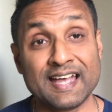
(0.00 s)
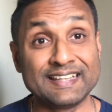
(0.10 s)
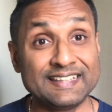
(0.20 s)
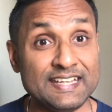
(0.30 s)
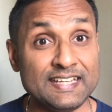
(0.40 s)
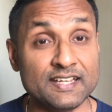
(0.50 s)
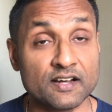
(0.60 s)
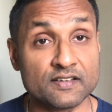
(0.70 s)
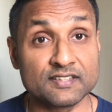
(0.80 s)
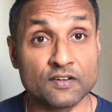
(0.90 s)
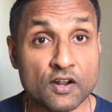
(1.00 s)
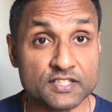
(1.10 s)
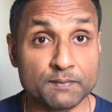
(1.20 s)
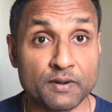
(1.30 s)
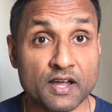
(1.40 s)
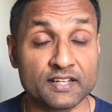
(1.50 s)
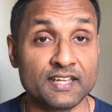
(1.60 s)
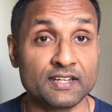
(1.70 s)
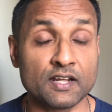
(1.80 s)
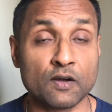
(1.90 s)
The uh, Synology
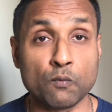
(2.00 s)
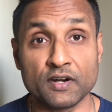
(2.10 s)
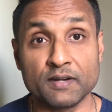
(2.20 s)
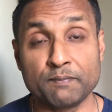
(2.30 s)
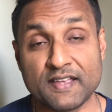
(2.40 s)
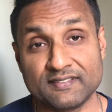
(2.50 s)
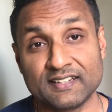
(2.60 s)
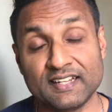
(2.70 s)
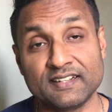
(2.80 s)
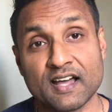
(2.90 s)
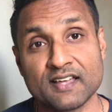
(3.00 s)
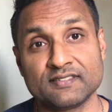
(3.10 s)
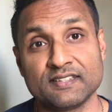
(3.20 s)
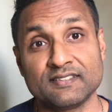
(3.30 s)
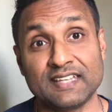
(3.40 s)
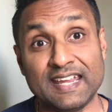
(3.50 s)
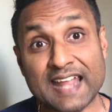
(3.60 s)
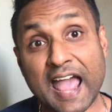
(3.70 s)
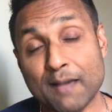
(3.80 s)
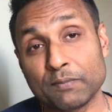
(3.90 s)
plugin, uh, what it basically does is in
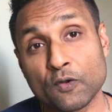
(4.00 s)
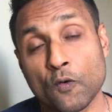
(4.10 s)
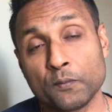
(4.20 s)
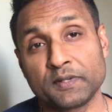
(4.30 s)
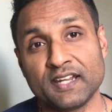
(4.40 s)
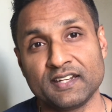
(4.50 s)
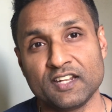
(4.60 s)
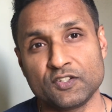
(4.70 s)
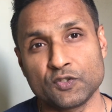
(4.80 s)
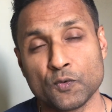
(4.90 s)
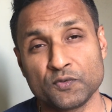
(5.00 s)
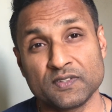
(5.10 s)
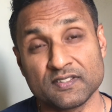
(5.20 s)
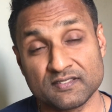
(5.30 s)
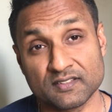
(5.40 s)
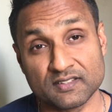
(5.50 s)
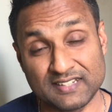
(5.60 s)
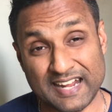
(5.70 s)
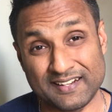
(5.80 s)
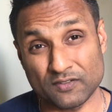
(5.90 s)
Apple Home Kit, it shows you the
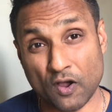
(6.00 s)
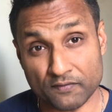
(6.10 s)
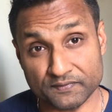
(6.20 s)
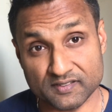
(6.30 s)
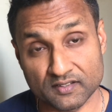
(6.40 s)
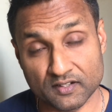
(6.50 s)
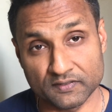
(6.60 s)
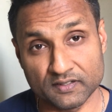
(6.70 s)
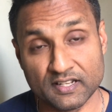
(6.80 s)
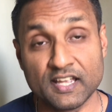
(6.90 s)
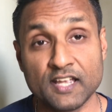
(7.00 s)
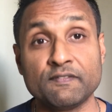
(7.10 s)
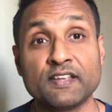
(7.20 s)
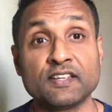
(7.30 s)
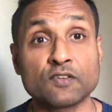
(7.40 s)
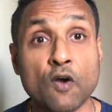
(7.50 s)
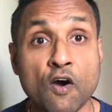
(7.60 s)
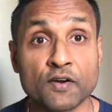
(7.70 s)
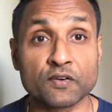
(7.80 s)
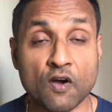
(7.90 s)
status of the server, whether it's
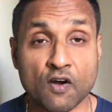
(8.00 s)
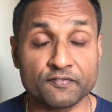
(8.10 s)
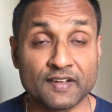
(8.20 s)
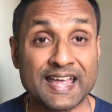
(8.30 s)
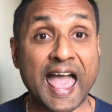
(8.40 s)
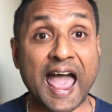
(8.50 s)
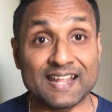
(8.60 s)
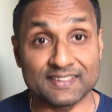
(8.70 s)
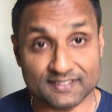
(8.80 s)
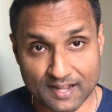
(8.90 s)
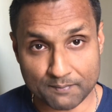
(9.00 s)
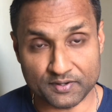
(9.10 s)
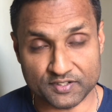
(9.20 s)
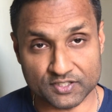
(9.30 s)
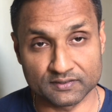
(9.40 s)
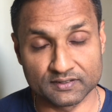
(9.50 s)
on or off, and the temperature.